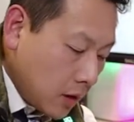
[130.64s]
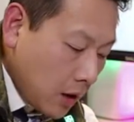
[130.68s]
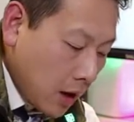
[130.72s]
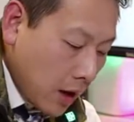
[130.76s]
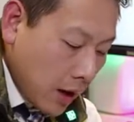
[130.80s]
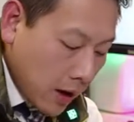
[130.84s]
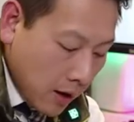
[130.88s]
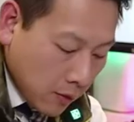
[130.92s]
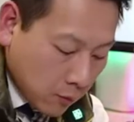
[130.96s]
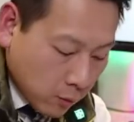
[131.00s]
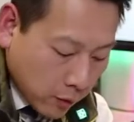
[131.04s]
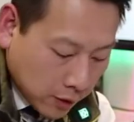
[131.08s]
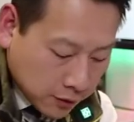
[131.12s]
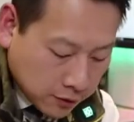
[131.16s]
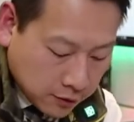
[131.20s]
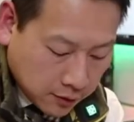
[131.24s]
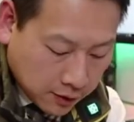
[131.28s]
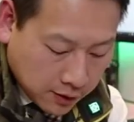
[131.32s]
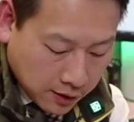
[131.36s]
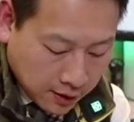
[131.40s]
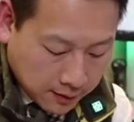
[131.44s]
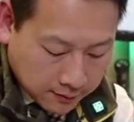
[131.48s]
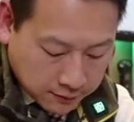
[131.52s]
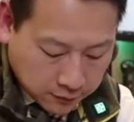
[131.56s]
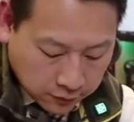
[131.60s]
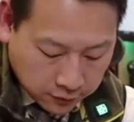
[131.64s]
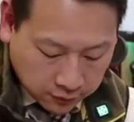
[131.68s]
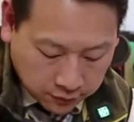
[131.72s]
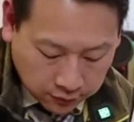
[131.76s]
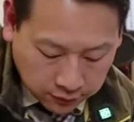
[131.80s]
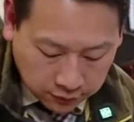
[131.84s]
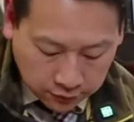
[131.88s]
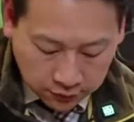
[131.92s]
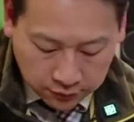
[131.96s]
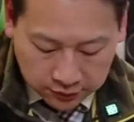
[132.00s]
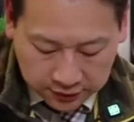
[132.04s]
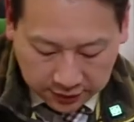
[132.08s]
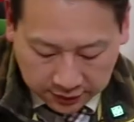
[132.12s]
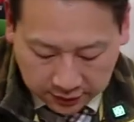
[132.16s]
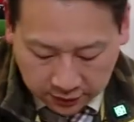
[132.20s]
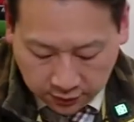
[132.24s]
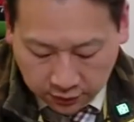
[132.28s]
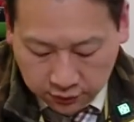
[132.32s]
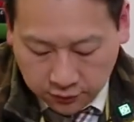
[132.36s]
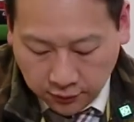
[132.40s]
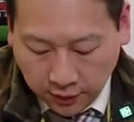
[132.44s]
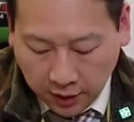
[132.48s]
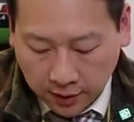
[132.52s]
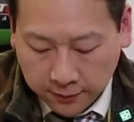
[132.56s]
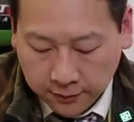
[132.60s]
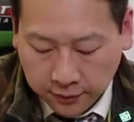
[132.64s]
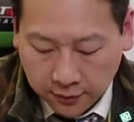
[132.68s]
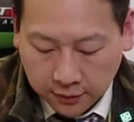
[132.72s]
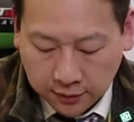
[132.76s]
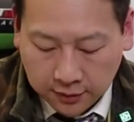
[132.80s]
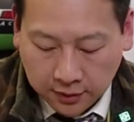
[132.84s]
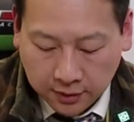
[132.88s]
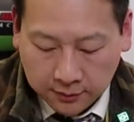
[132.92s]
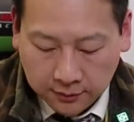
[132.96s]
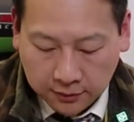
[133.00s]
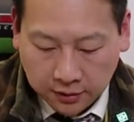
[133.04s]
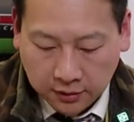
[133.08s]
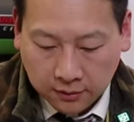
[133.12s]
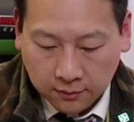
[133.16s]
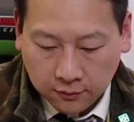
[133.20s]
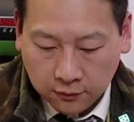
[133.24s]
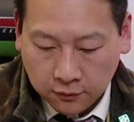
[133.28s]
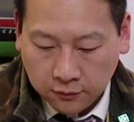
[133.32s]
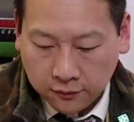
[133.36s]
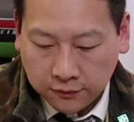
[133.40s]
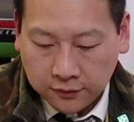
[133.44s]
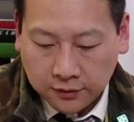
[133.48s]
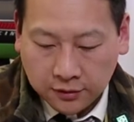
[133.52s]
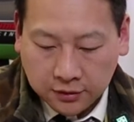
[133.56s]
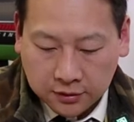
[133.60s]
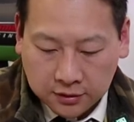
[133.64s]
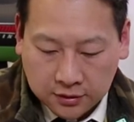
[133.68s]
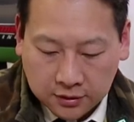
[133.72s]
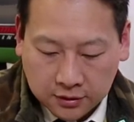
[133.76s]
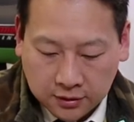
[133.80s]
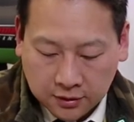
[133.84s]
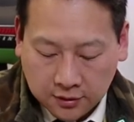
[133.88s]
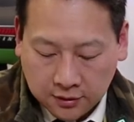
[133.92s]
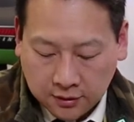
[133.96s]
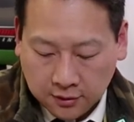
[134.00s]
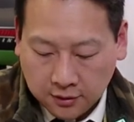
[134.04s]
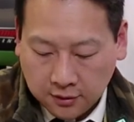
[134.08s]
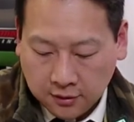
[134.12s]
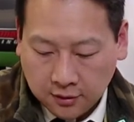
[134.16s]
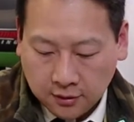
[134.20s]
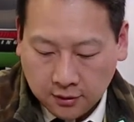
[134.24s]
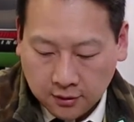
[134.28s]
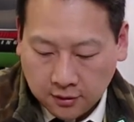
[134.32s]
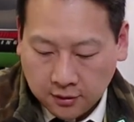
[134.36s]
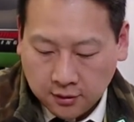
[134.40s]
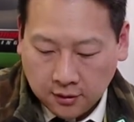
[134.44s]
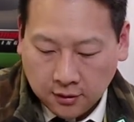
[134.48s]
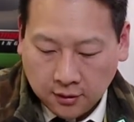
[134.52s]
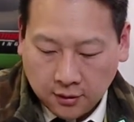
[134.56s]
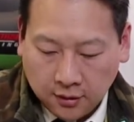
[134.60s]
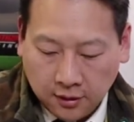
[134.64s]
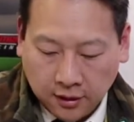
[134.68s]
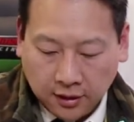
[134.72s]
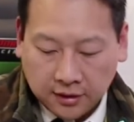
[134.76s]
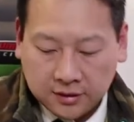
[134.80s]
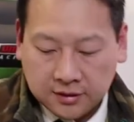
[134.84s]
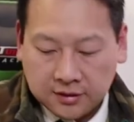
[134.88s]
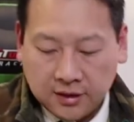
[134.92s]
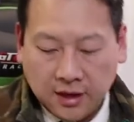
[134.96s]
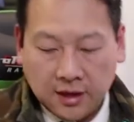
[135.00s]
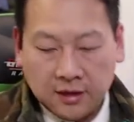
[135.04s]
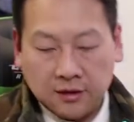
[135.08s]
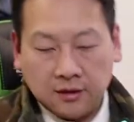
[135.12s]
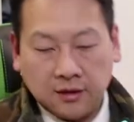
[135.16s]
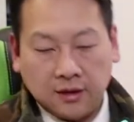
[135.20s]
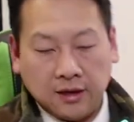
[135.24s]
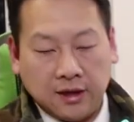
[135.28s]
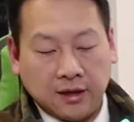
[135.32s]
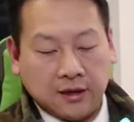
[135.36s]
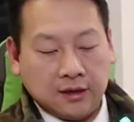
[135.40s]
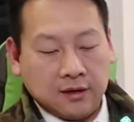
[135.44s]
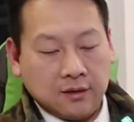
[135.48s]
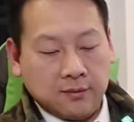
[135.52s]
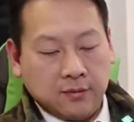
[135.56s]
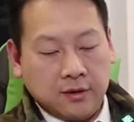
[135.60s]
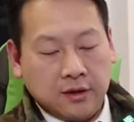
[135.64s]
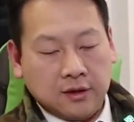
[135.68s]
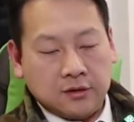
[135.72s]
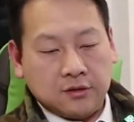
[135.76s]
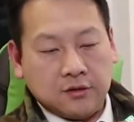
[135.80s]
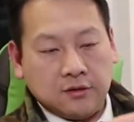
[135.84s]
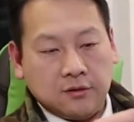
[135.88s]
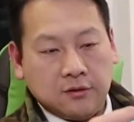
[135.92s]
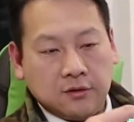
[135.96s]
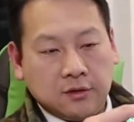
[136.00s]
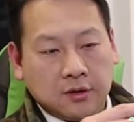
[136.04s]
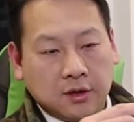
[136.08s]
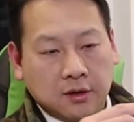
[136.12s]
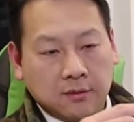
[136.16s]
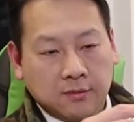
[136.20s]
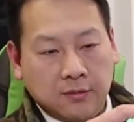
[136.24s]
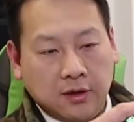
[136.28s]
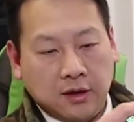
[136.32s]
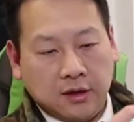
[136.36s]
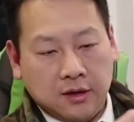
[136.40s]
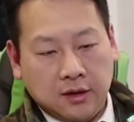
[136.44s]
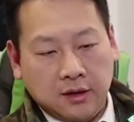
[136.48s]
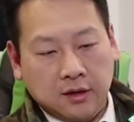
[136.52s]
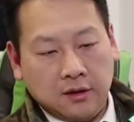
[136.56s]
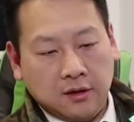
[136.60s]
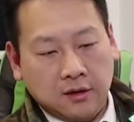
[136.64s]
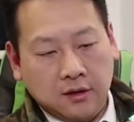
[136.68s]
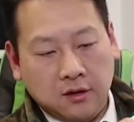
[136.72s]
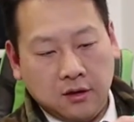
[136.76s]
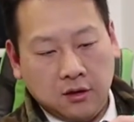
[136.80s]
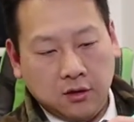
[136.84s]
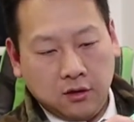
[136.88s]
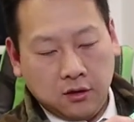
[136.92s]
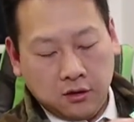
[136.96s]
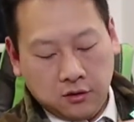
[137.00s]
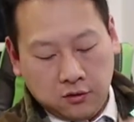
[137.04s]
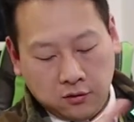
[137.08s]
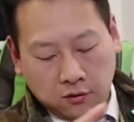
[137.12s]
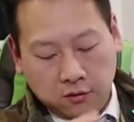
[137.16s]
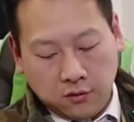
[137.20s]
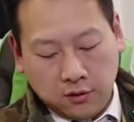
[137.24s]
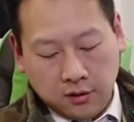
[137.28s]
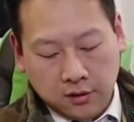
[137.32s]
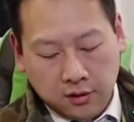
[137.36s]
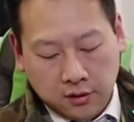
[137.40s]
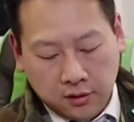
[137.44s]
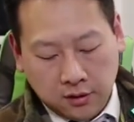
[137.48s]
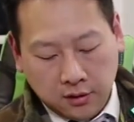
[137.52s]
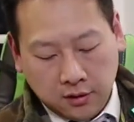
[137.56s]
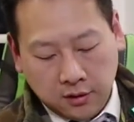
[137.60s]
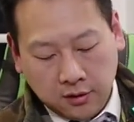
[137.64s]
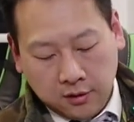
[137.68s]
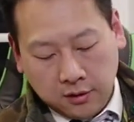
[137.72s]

and when you come to using the tripod, let me move this, extend the leg a bit so you can make it taller.